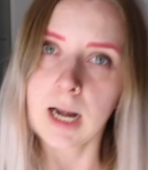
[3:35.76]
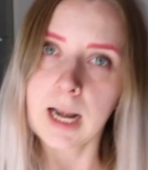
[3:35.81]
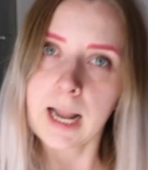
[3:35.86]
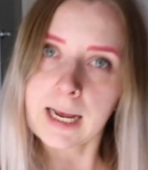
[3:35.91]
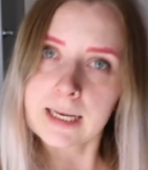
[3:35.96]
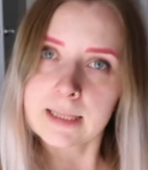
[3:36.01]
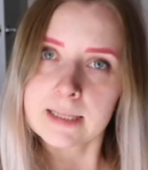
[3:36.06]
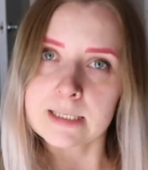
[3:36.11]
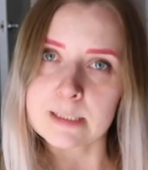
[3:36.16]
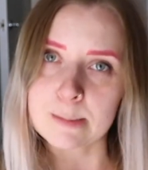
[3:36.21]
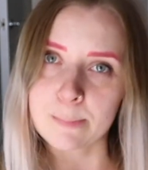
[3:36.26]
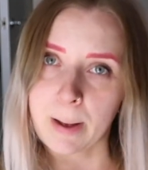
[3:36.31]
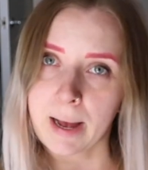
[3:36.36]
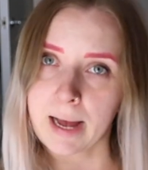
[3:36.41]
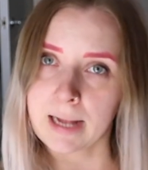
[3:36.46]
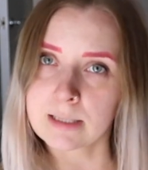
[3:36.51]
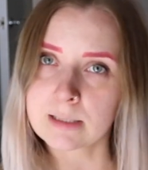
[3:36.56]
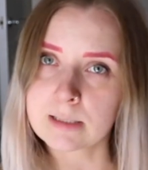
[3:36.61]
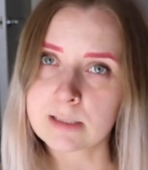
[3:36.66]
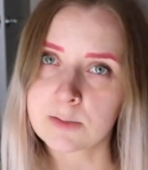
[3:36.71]
like these
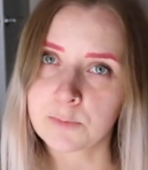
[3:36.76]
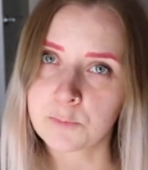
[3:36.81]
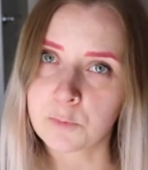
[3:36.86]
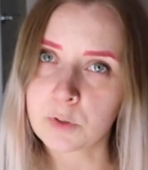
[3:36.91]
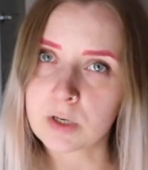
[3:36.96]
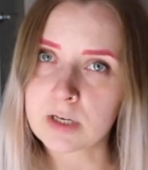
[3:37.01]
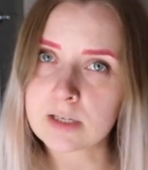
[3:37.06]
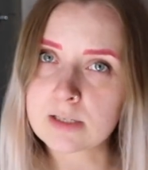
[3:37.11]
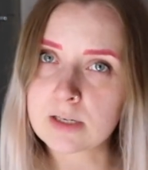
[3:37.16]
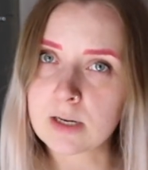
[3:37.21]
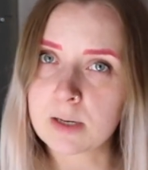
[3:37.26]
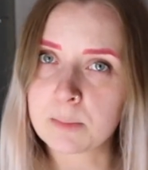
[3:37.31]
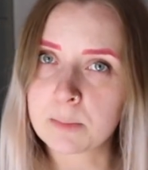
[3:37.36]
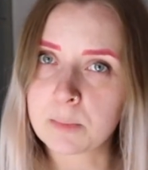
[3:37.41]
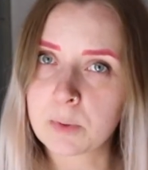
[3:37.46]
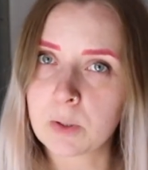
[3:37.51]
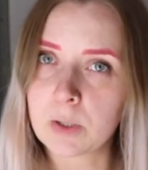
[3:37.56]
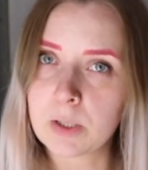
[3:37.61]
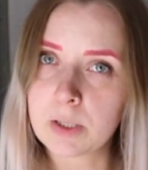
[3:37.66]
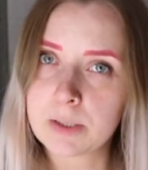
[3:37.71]
pants, for
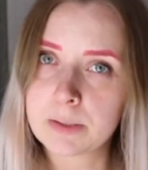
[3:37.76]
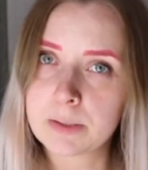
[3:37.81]
example.